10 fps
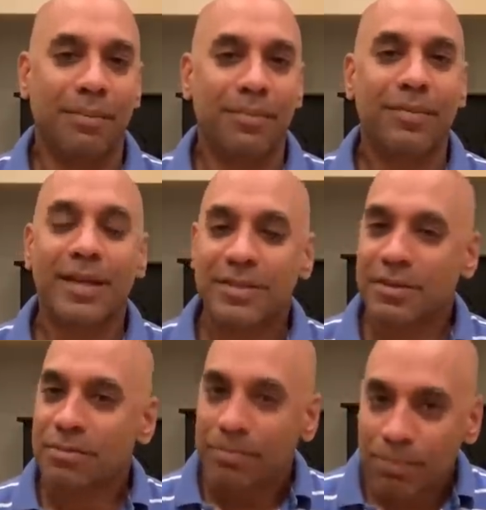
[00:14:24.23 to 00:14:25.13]

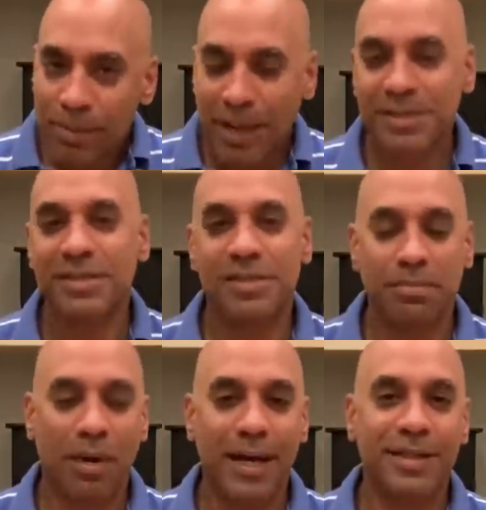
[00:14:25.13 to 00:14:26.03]
There's pluses and
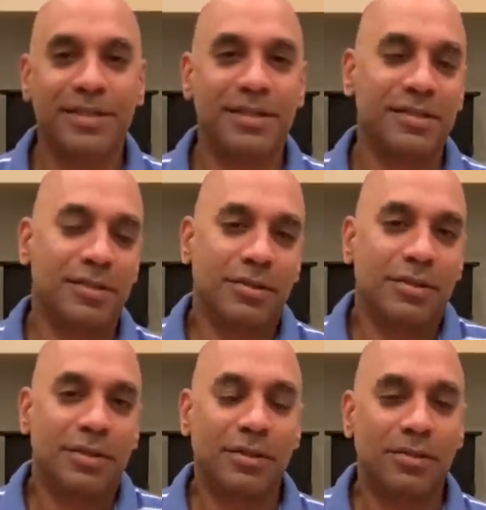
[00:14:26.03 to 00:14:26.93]
minuses to
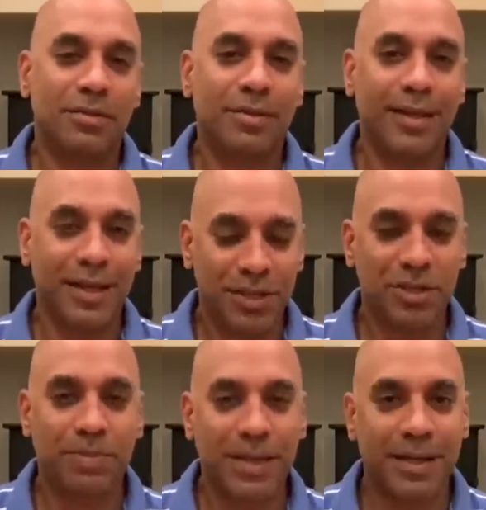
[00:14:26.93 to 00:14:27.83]
each
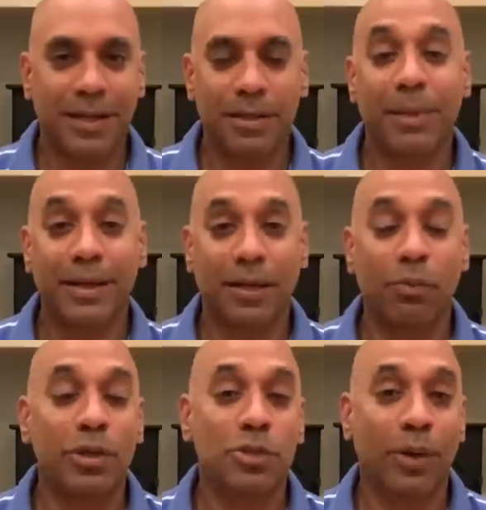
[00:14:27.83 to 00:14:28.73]
speaker, depending on
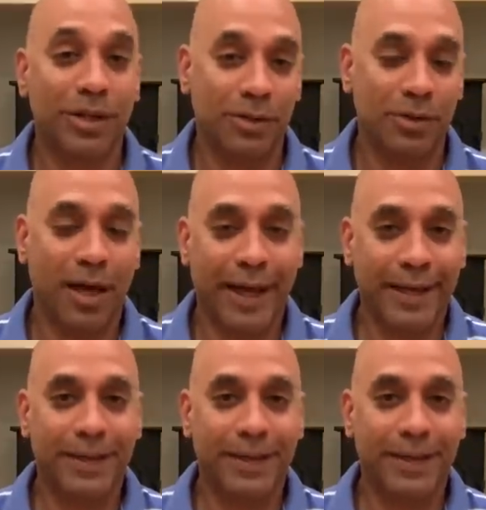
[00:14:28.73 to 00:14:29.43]
which one you like.